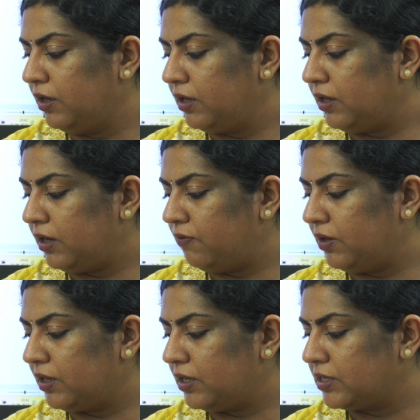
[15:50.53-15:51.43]
here
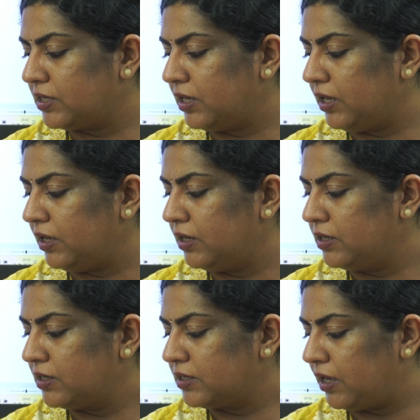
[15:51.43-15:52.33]
we can see
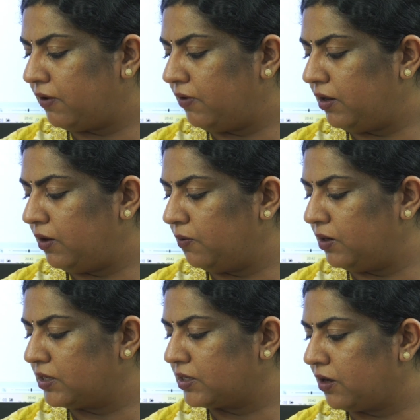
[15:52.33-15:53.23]
7
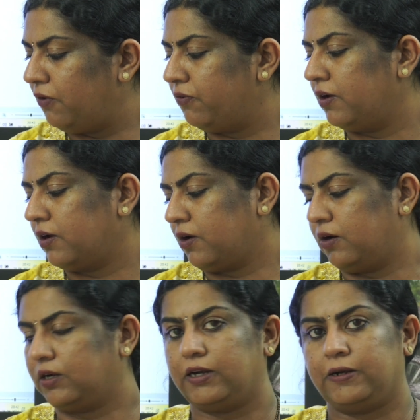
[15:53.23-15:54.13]
units of
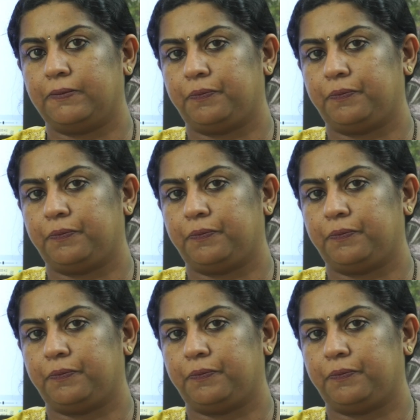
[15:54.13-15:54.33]
cotton.